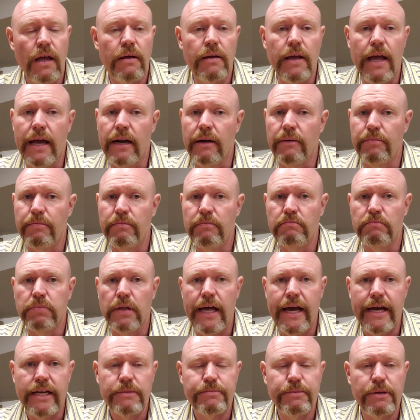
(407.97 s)
had a
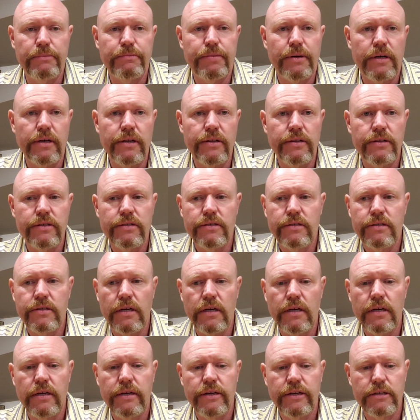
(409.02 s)
blast being part of this
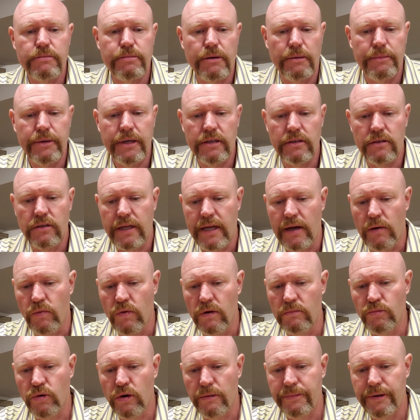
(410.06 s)
experiment. Got
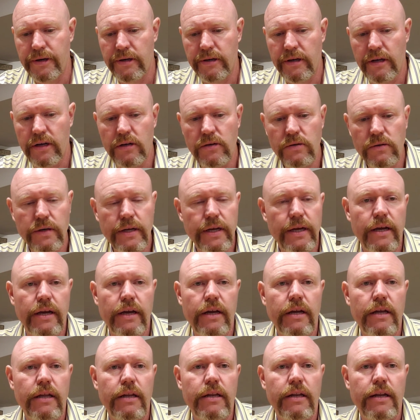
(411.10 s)
one more beer to go,
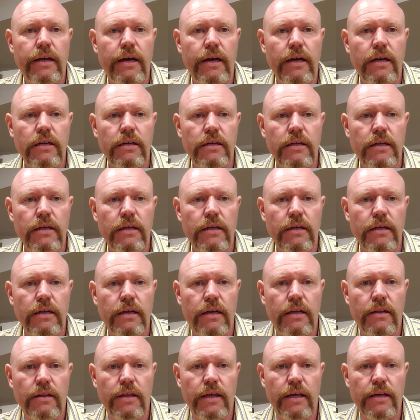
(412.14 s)
and
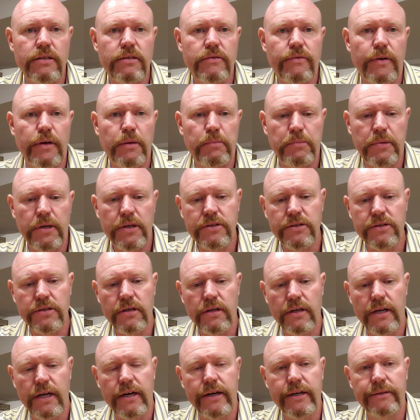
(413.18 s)
thanks a bunch.
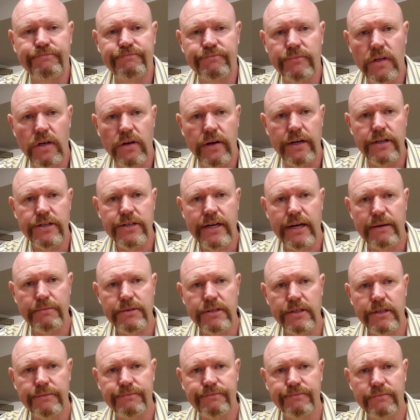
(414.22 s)
Gary, great job,
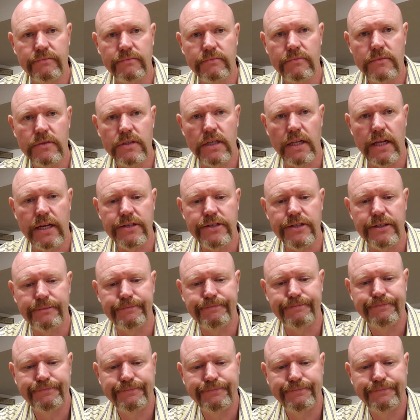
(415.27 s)
sir. Sláinte.